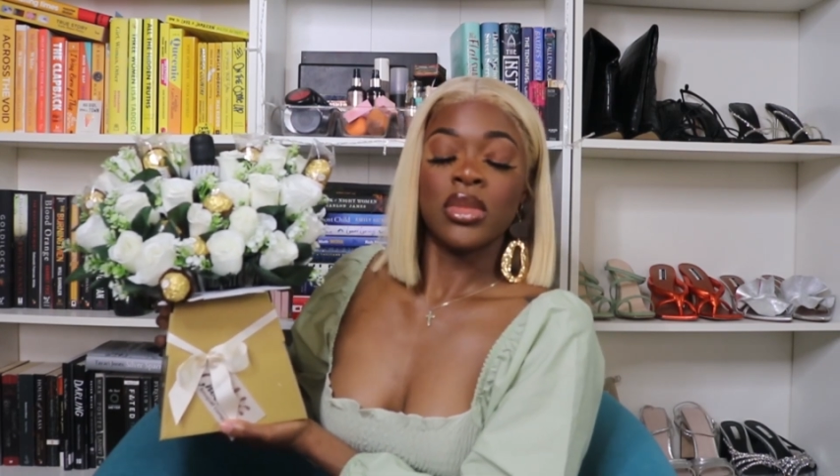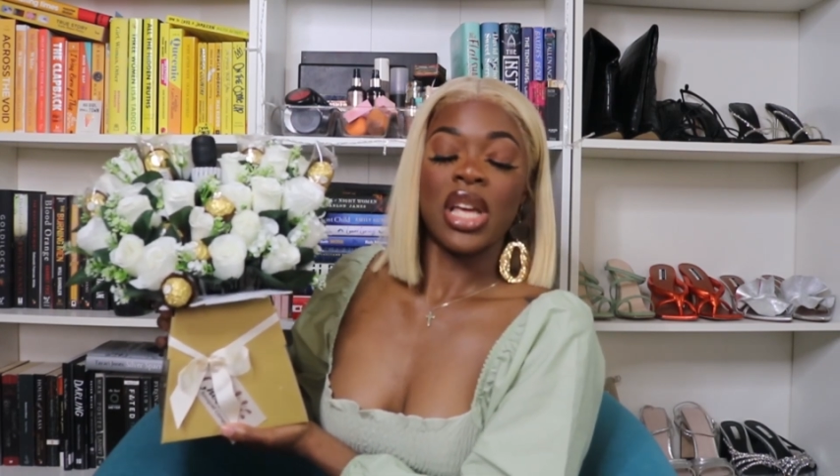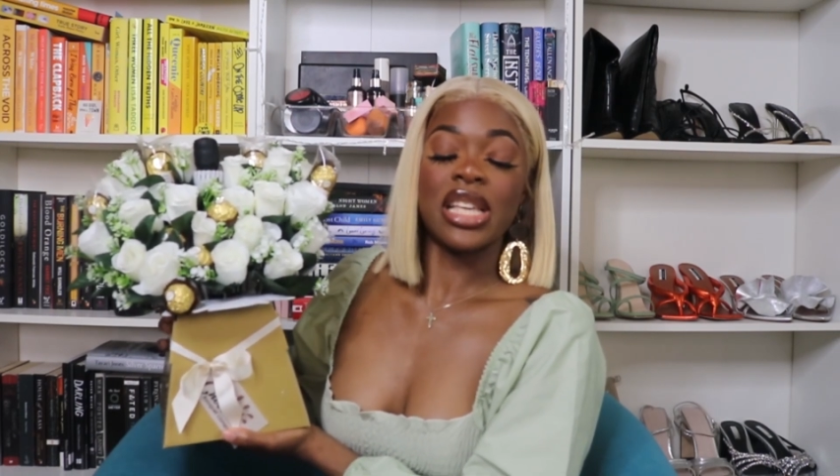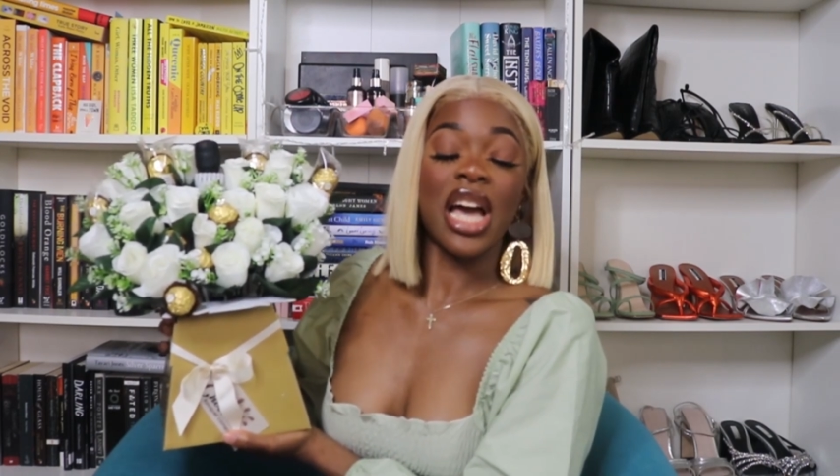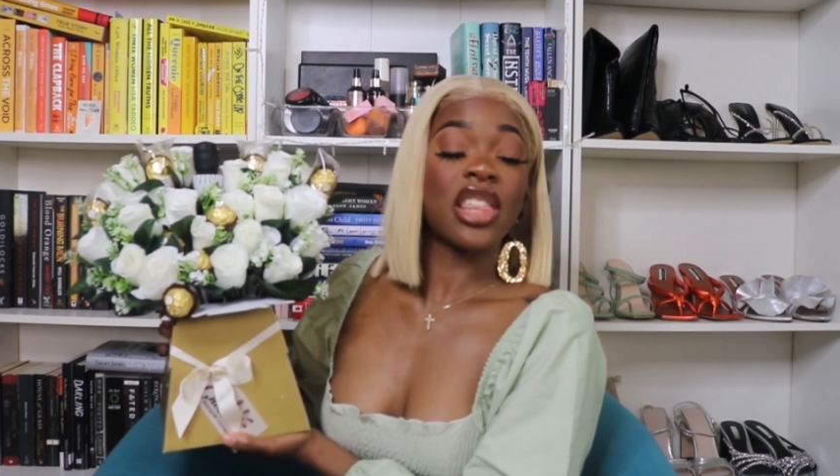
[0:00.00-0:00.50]

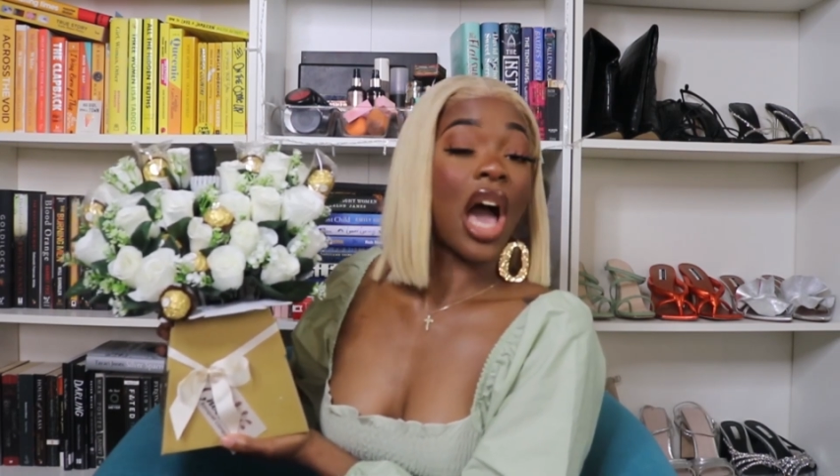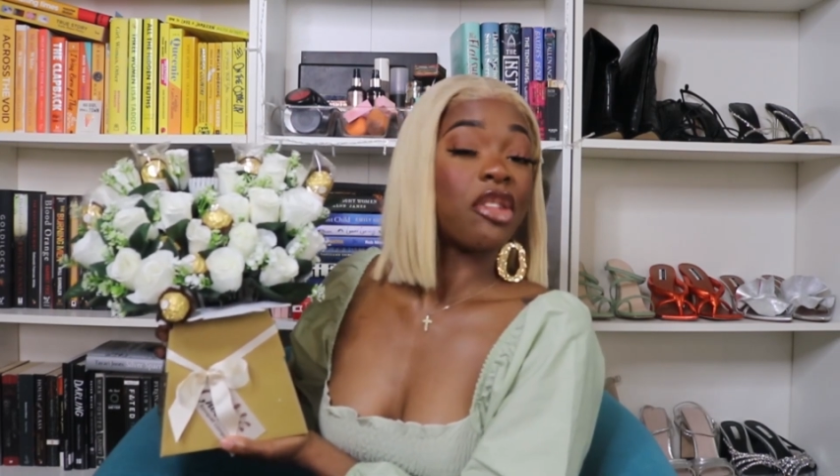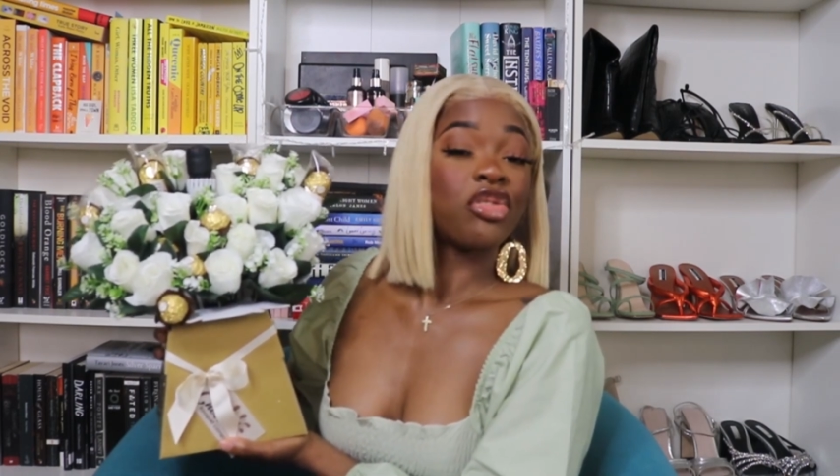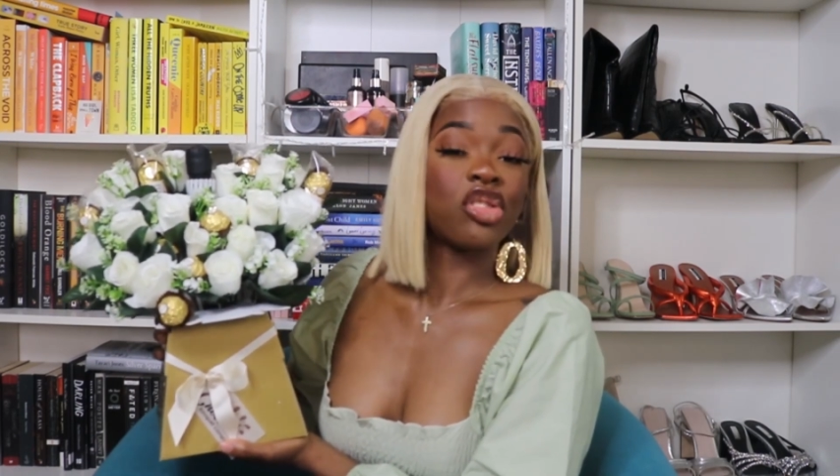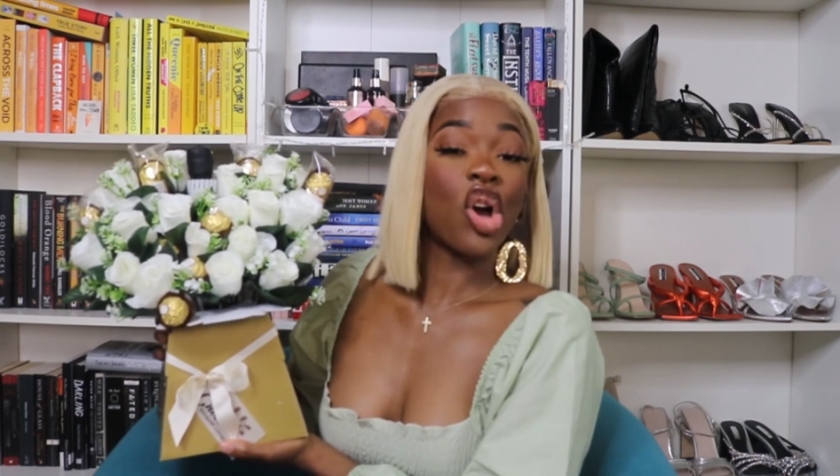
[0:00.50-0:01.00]
It's either
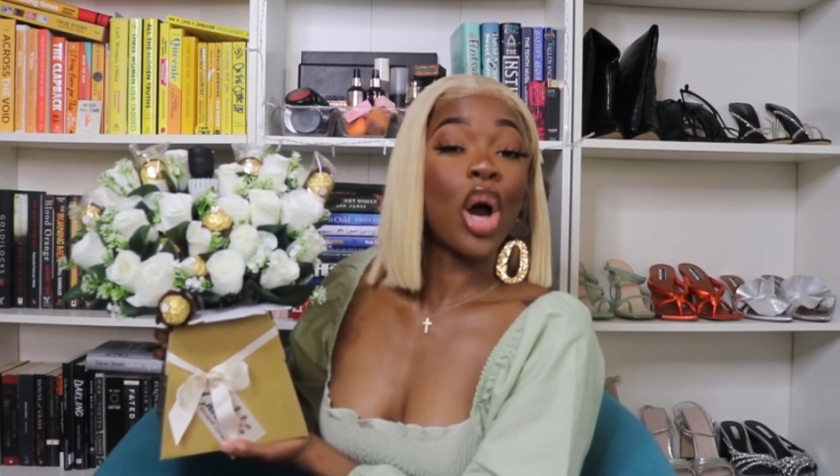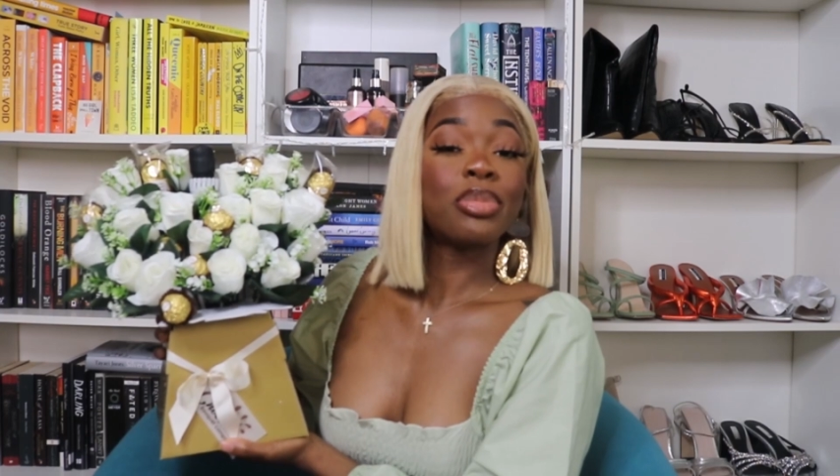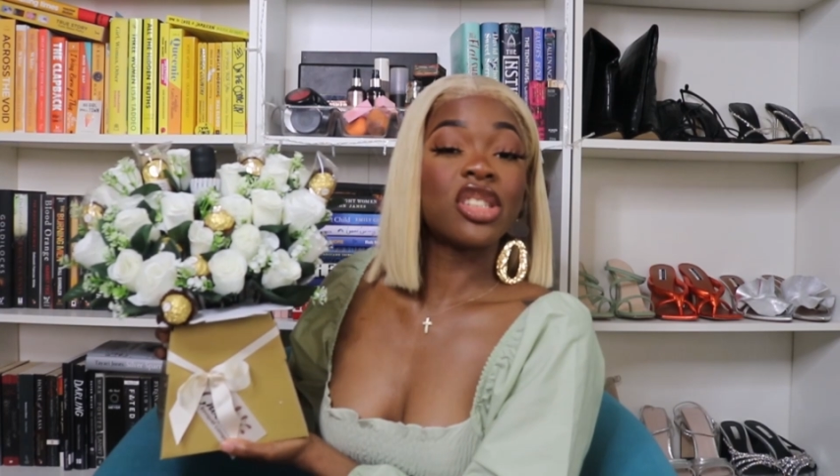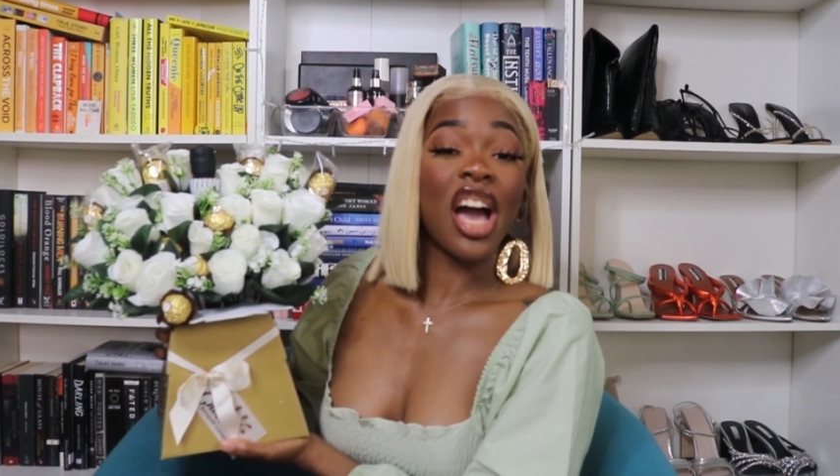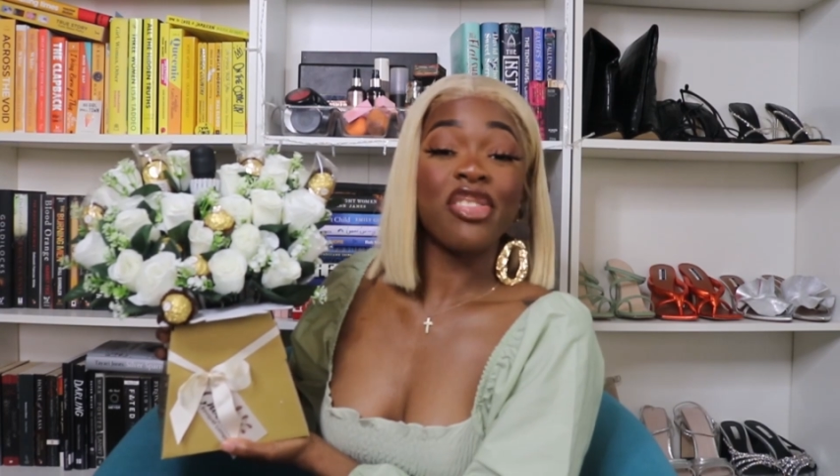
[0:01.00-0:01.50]
I've
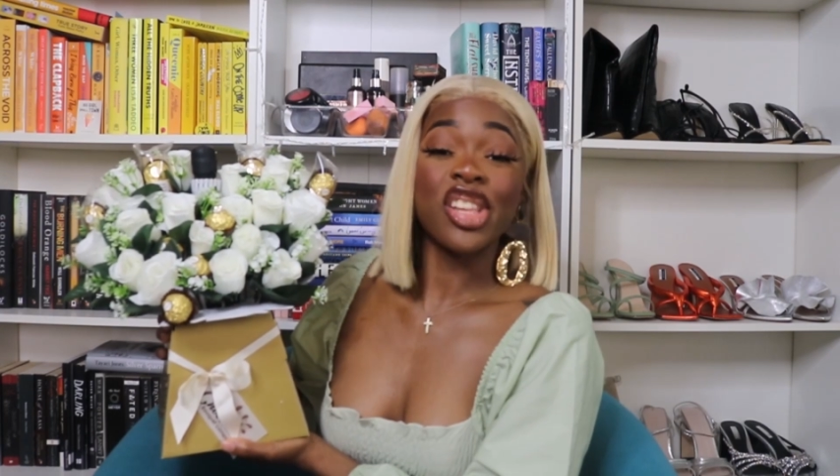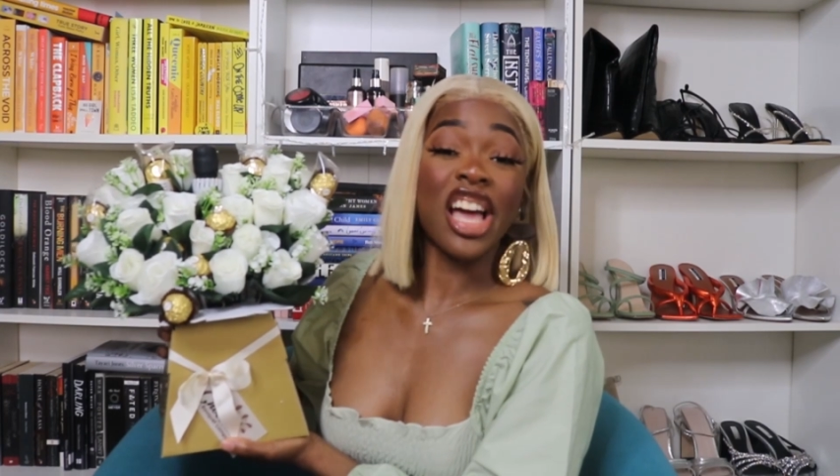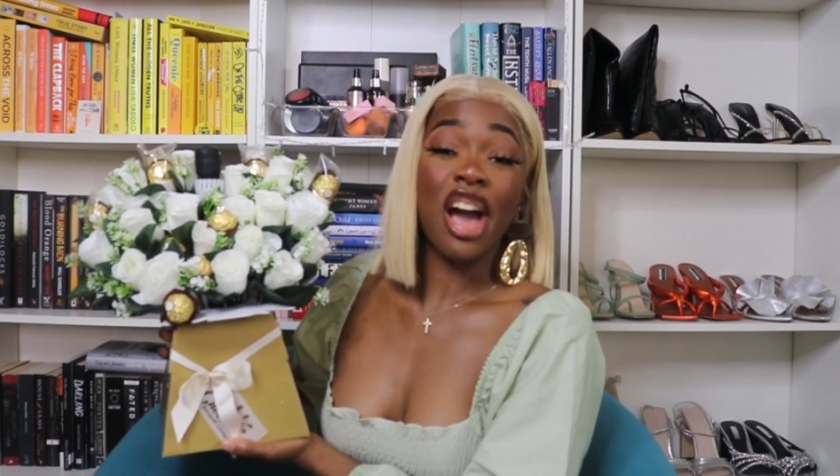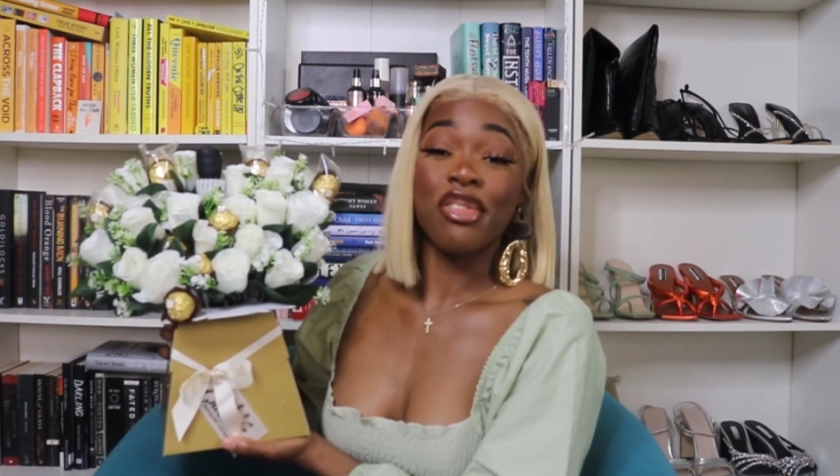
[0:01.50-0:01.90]
flopped. I feel like